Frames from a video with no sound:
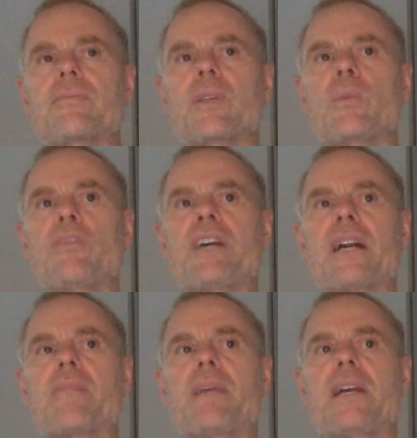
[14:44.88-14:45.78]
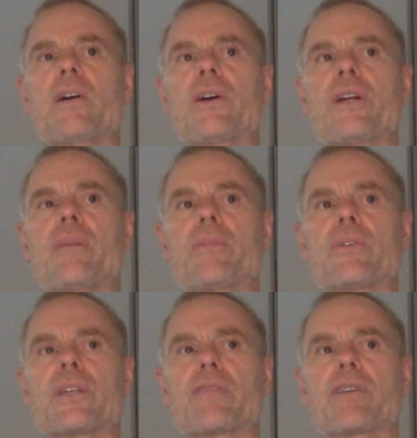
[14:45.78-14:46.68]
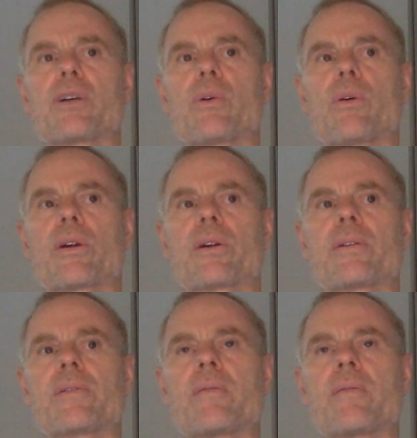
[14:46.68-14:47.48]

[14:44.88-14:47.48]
we've got to make our numbers every quarter